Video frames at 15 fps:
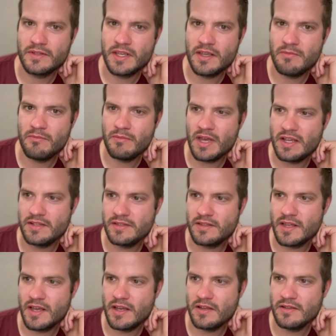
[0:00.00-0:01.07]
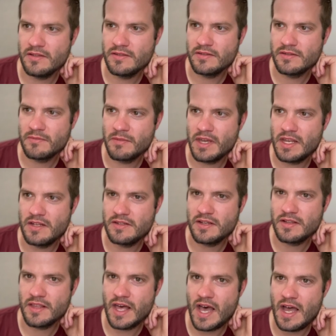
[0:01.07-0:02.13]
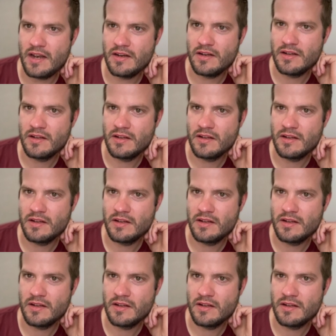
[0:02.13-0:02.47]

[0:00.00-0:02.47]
team-based things, so managing that,